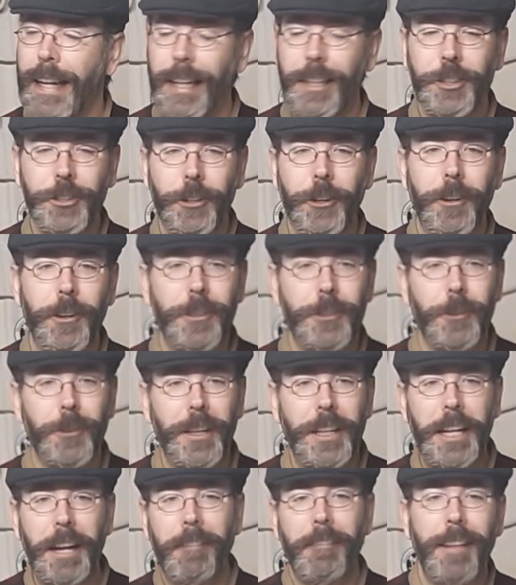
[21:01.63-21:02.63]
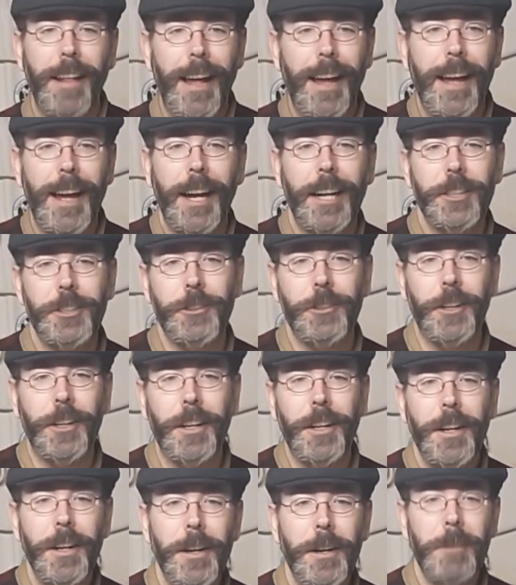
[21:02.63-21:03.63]
that sugar is going to give you that
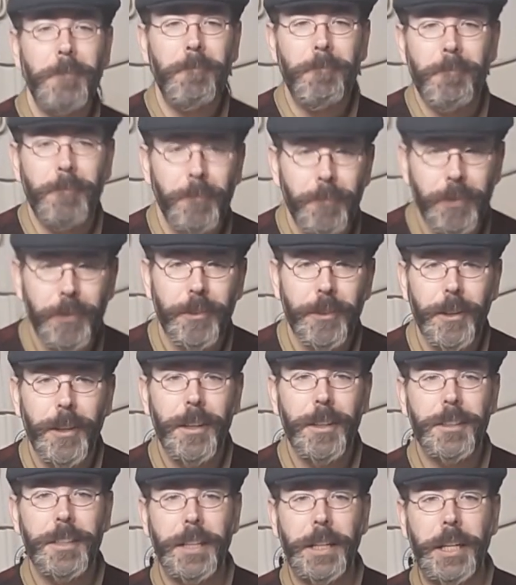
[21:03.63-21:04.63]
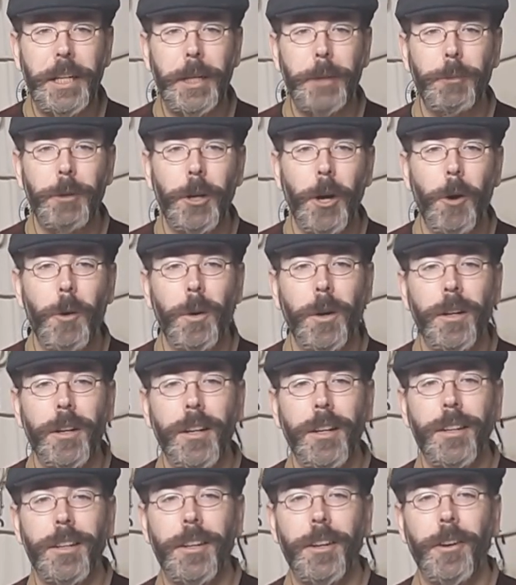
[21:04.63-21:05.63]
extra oomph to keep going,
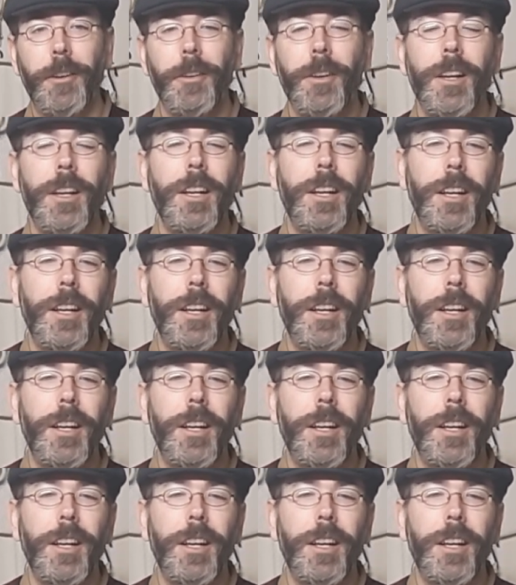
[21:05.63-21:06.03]
you know.